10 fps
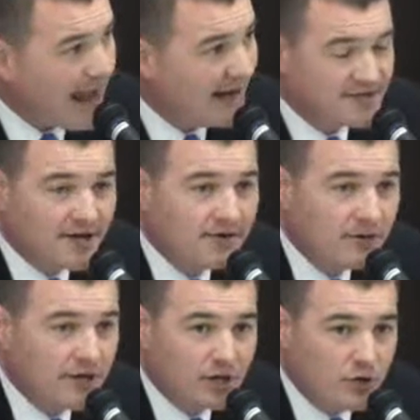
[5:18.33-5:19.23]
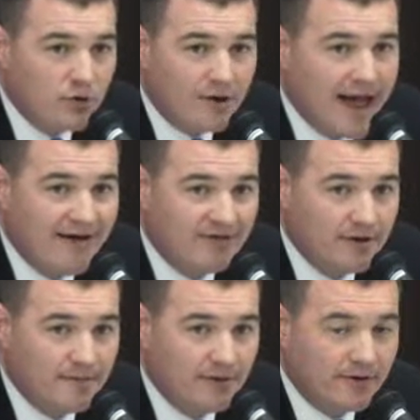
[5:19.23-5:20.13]
And suddenly, you don't have
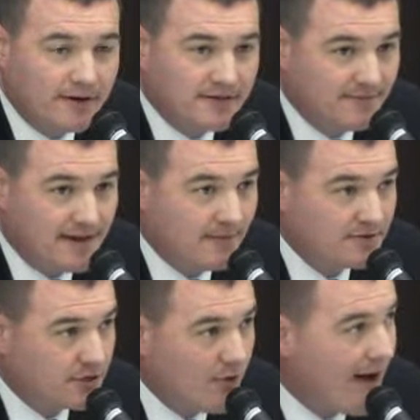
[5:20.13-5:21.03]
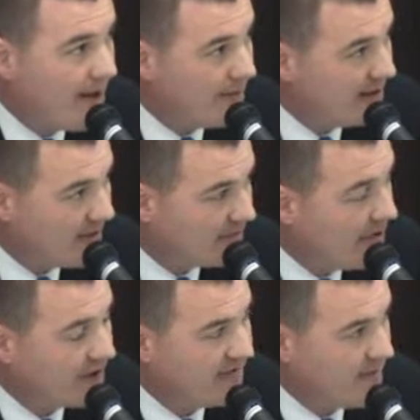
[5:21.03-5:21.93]
the ability to be able to go out and be a
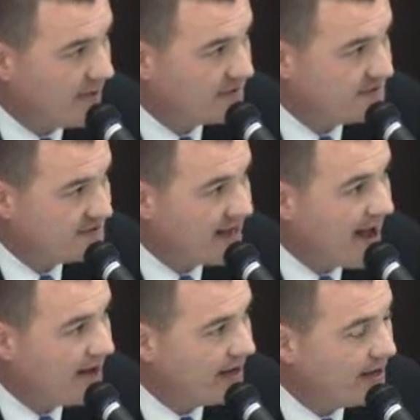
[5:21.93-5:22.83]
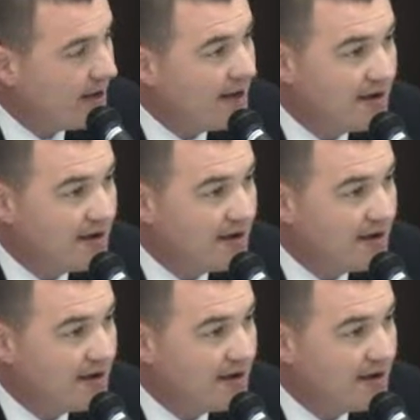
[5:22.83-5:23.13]
productive member of society.